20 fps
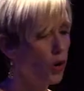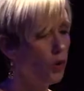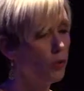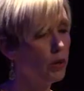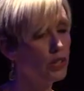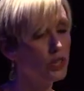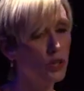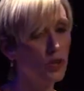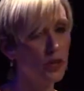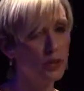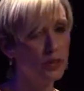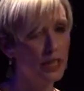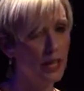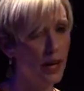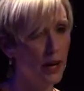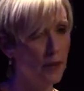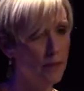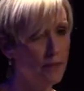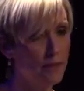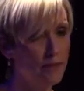We told
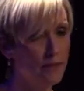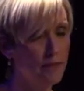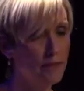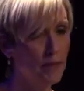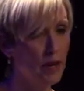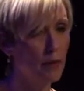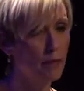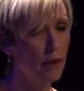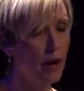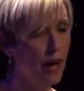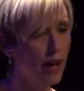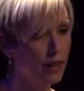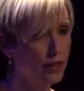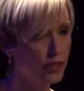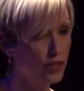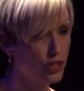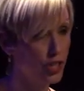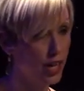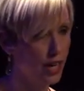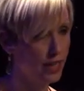him,
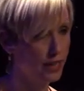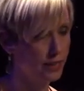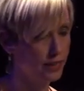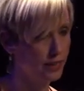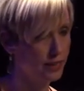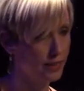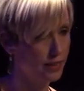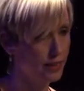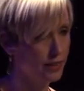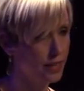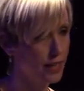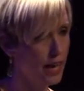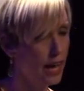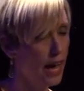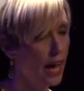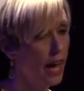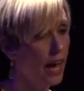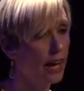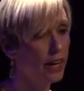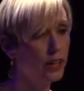apologized,
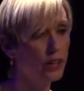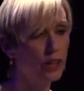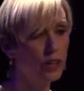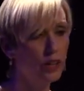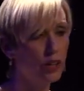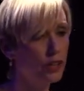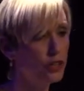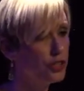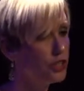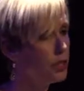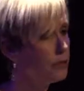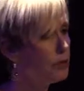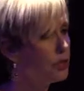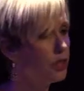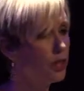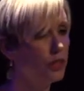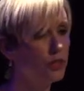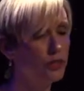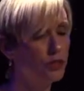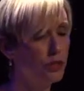and encouraged him
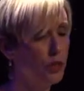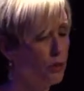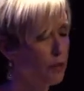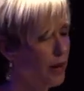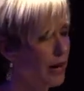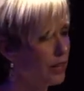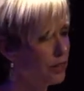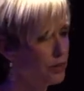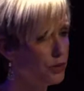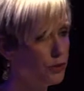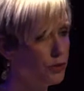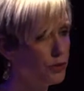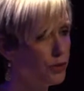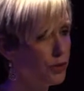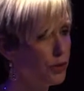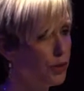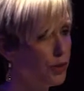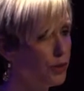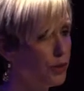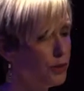to just go back to his
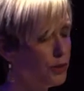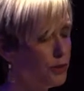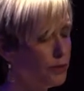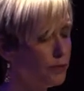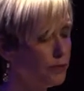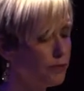crew.